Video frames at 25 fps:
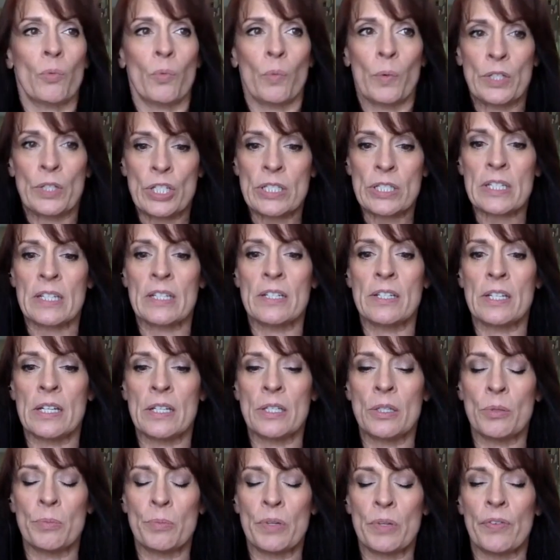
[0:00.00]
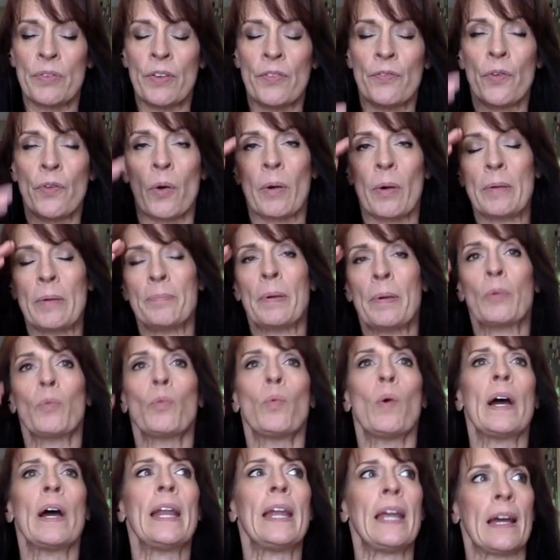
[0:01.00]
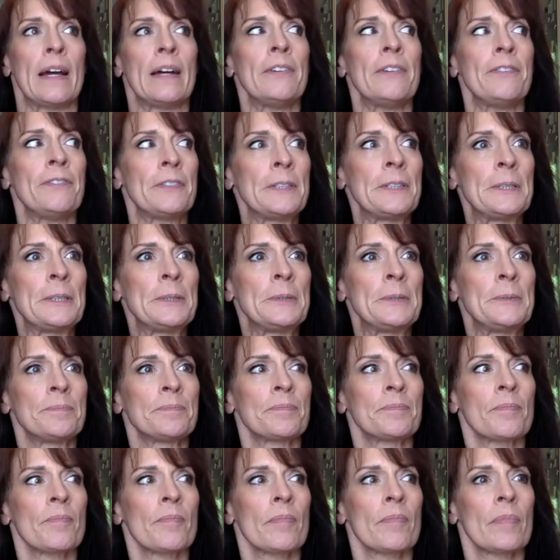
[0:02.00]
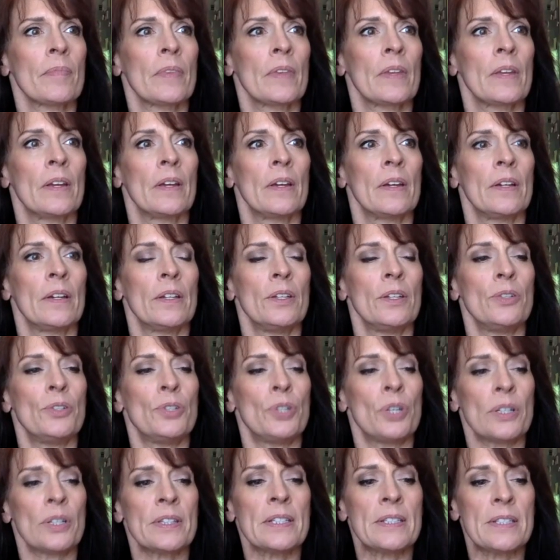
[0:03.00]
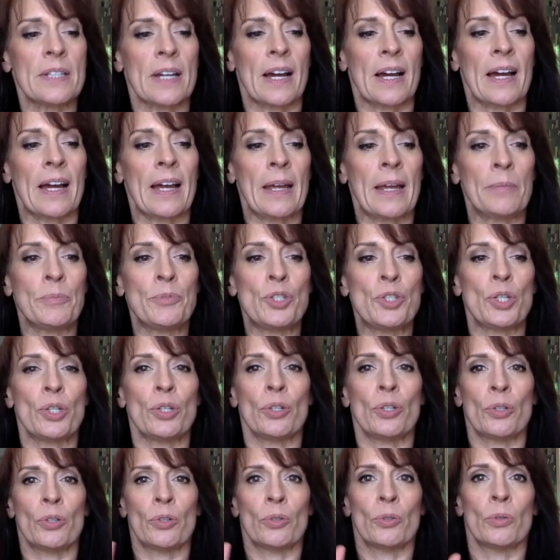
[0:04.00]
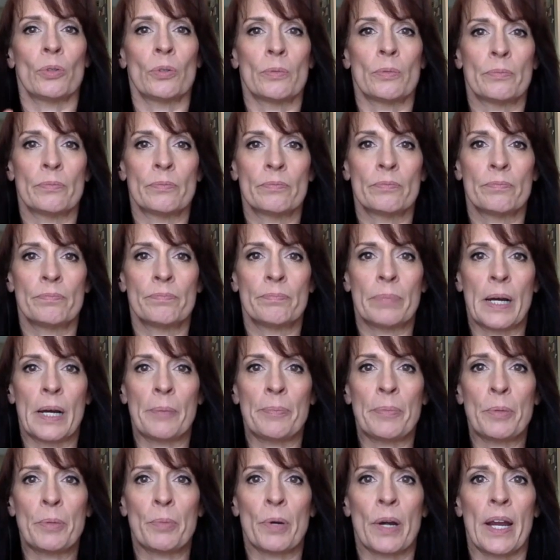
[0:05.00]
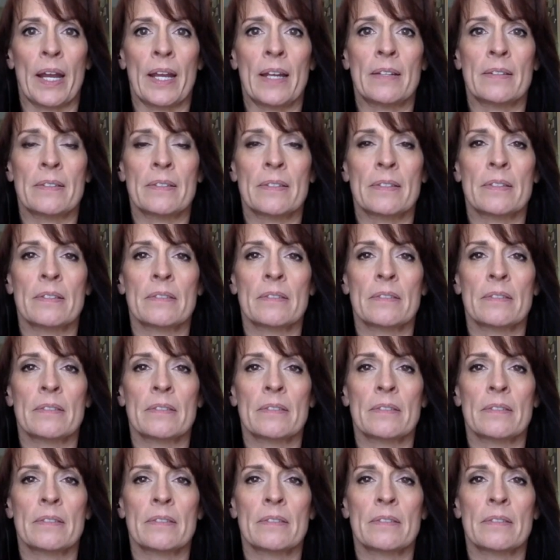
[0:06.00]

we just continue moving forward. But what if you took the time to pump the brakes,